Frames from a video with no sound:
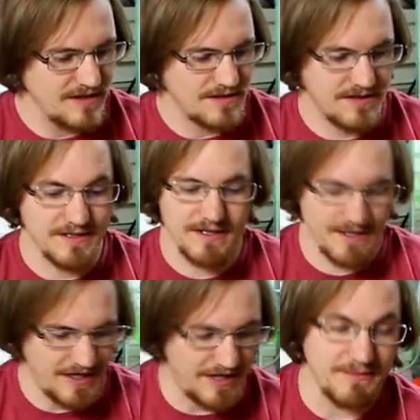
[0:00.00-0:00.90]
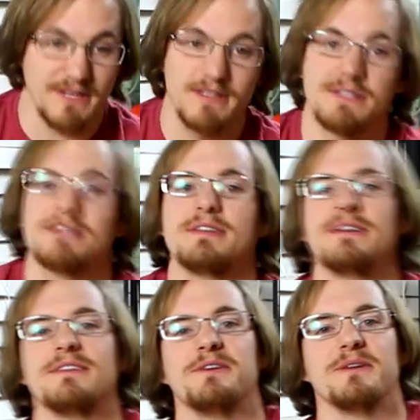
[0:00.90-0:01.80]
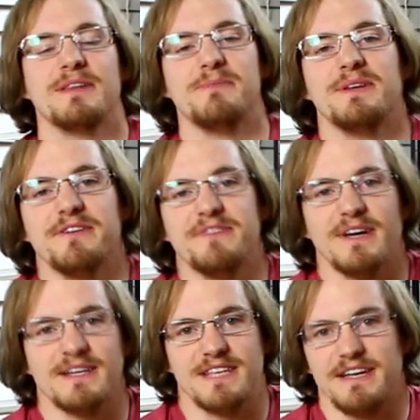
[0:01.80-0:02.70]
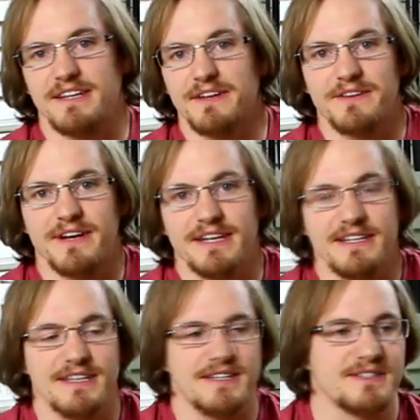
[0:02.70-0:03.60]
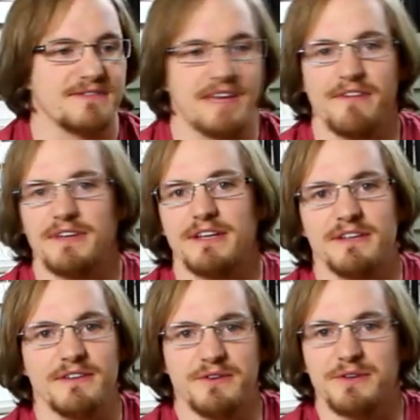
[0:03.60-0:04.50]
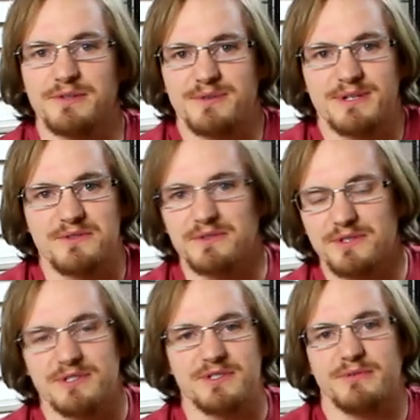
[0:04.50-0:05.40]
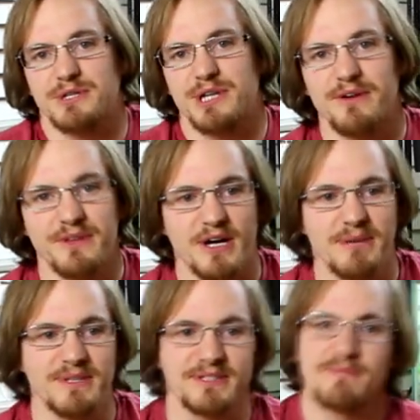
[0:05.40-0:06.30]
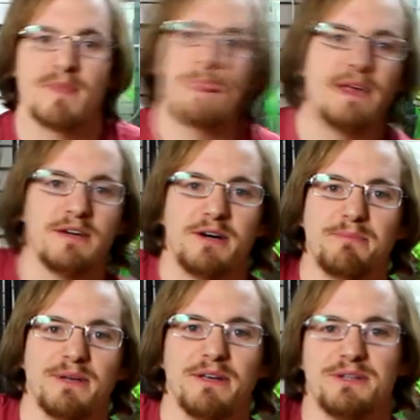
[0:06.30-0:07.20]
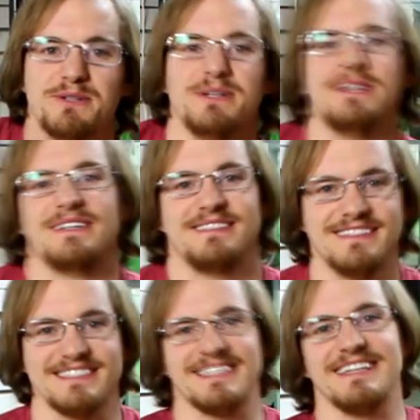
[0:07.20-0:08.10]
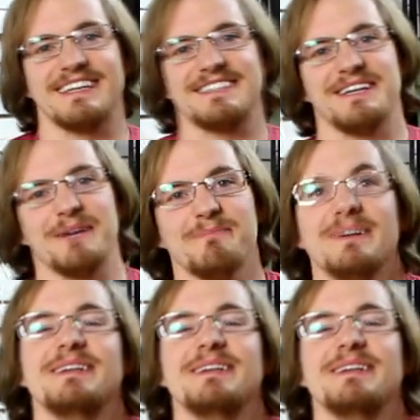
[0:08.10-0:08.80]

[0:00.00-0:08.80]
So that's all I had on my list. Let me know if you guys had any other ideas, if you have any New Year's resolutions you want to share in the comments. Hope you all enjoyed. I'll see you next time.